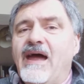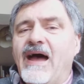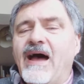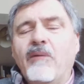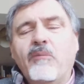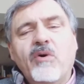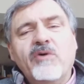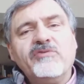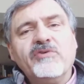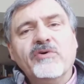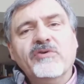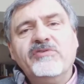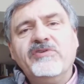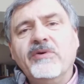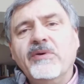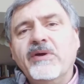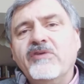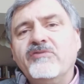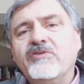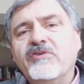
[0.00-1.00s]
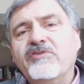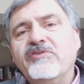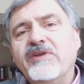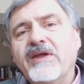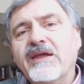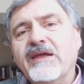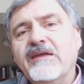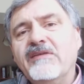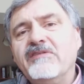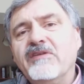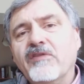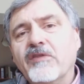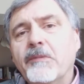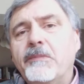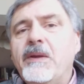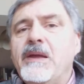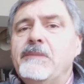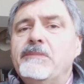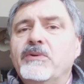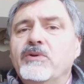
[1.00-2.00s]
And what's also interesting is that the
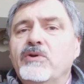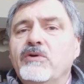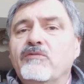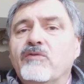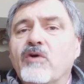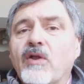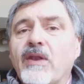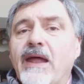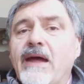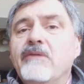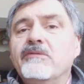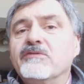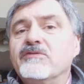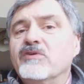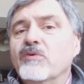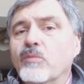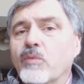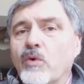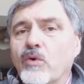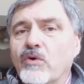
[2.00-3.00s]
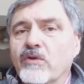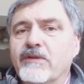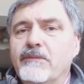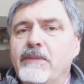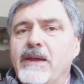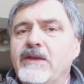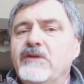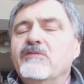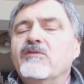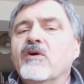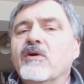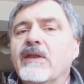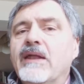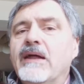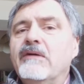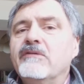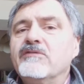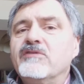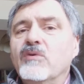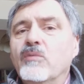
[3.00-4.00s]
people who've gone out to war, the men who've gone
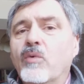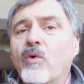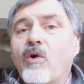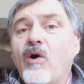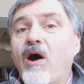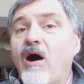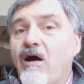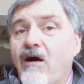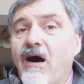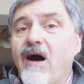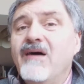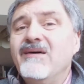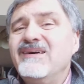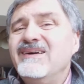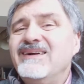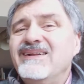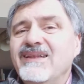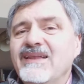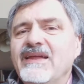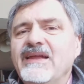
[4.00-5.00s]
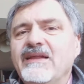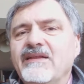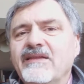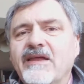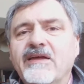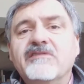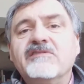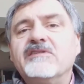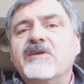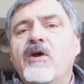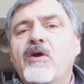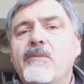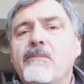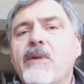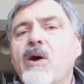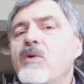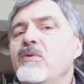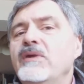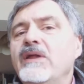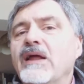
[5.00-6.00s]
out to war, are unclean. They're
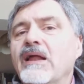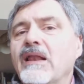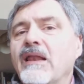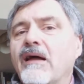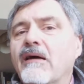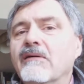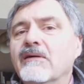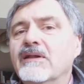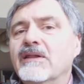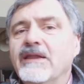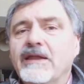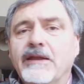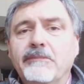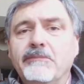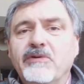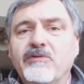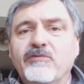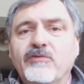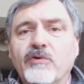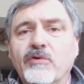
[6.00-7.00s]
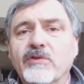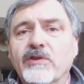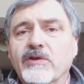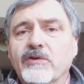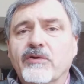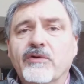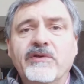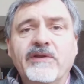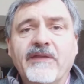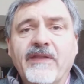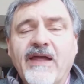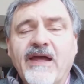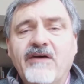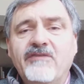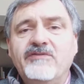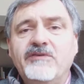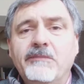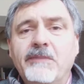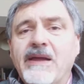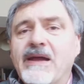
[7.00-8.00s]
ceremonially unclean before the Lord, and they
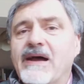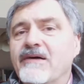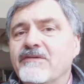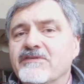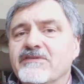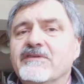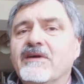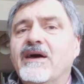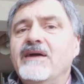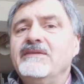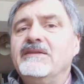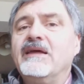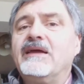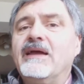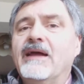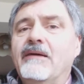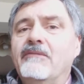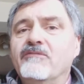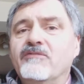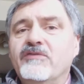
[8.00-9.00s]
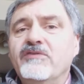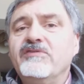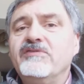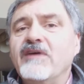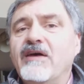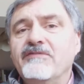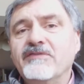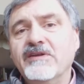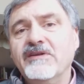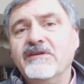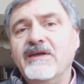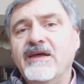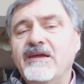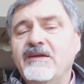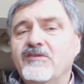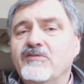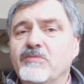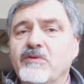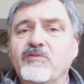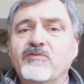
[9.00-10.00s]
have to be outside the camp for 7
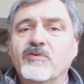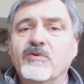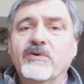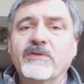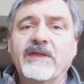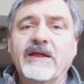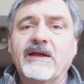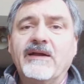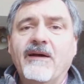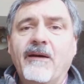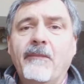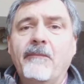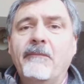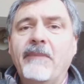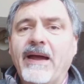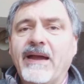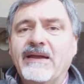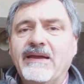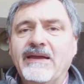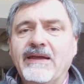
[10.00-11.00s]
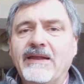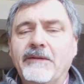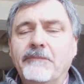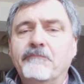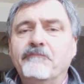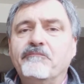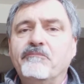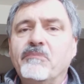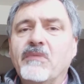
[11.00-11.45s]
days before they come back in.